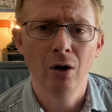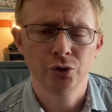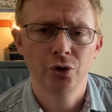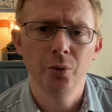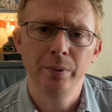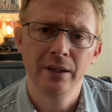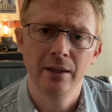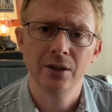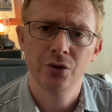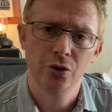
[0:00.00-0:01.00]
oh,
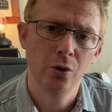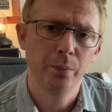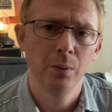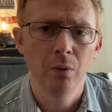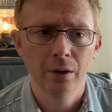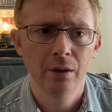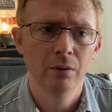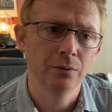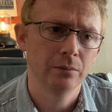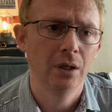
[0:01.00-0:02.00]
stupid this, stupid
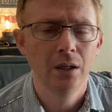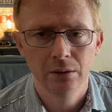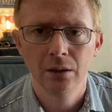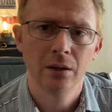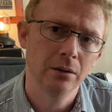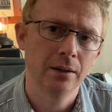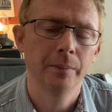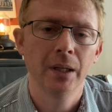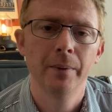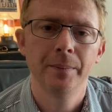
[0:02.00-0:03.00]
what, and blah,
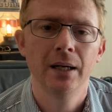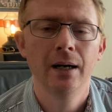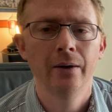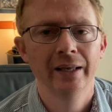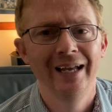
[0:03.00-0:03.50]
blah, blah.